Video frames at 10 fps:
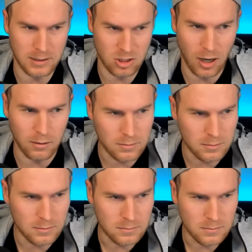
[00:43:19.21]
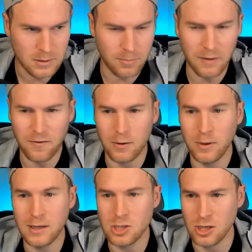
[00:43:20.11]
So going to be a fun
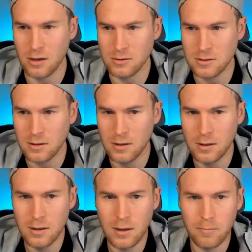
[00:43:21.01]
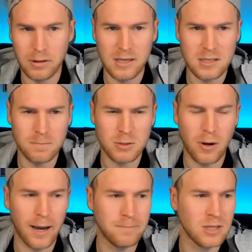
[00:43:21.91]
week of shows. Please
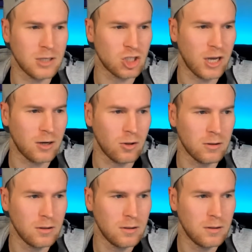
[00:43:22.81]
subscribe to the channel.